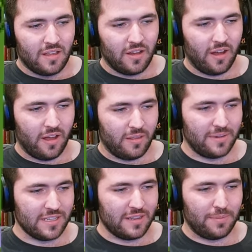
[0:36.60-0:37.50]
Oh,
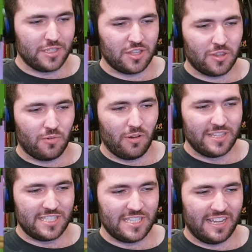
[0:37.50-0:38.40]
let me just throw
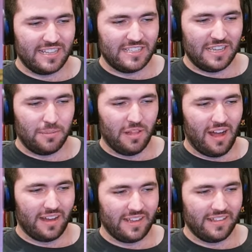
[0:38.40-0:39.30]
this TNT
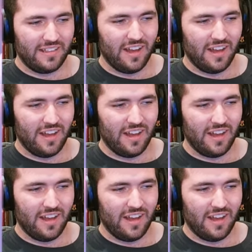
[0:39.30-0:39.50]
block and...